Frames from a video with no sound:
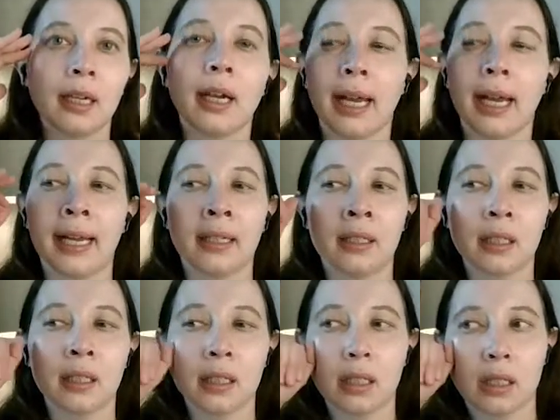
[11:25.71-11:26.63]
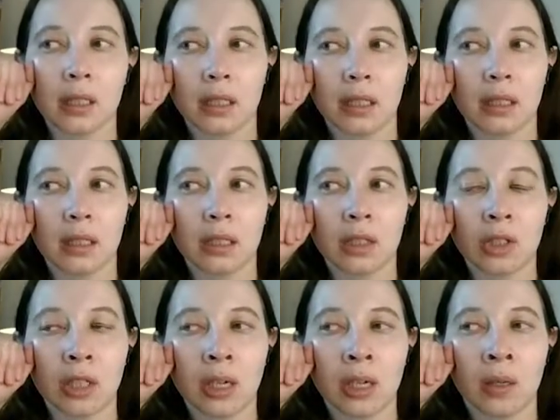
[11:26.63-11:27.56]
And
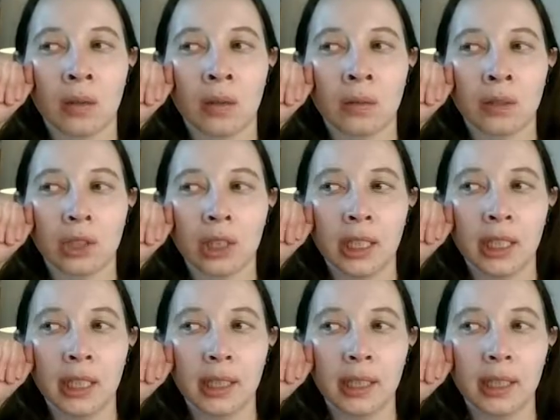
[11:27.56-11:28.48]
so she,